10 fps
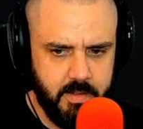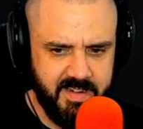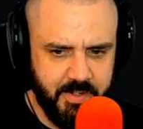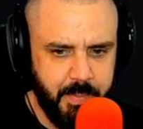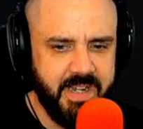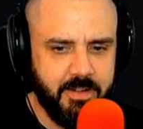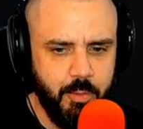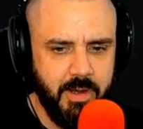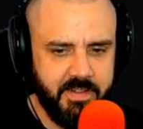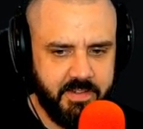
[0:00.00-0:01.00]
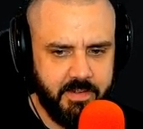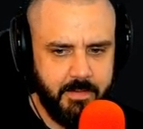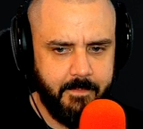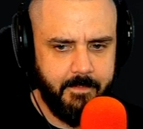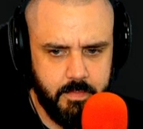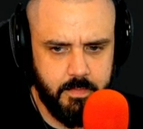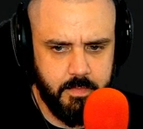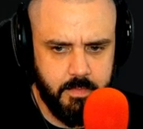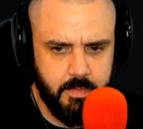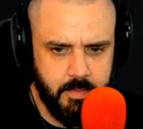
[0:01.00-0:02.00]
Speak to us.
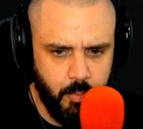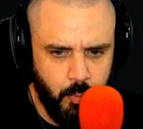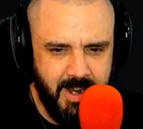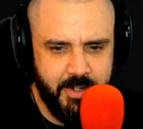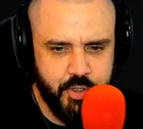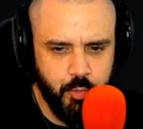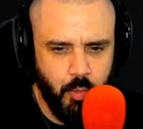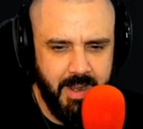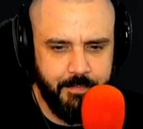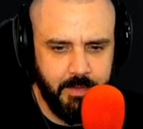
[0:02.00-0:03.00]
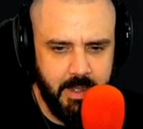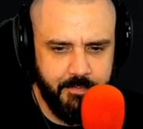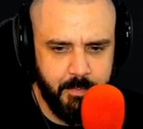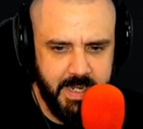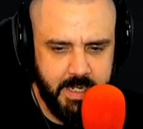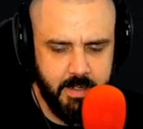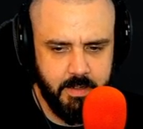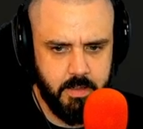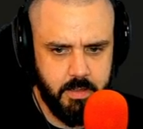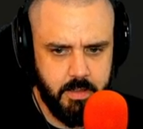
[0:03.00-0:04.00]
Why does your wife love me?
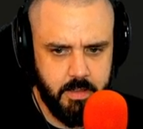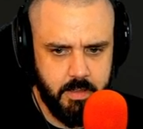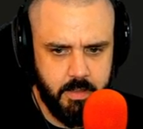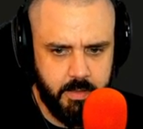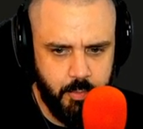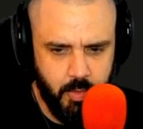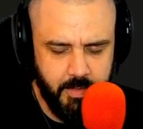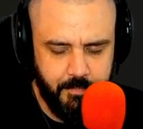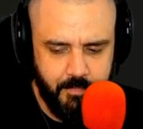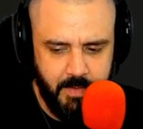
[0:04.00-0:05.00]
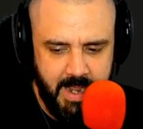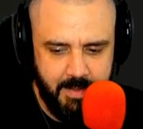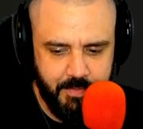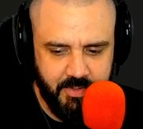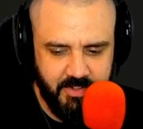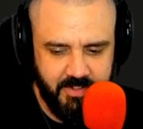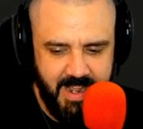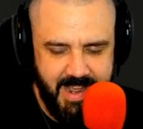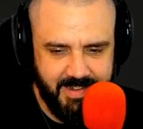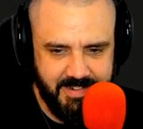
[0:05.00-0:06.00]
You want to have
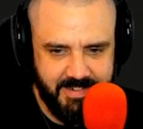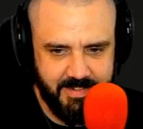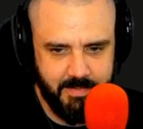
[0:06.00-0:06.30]
sex?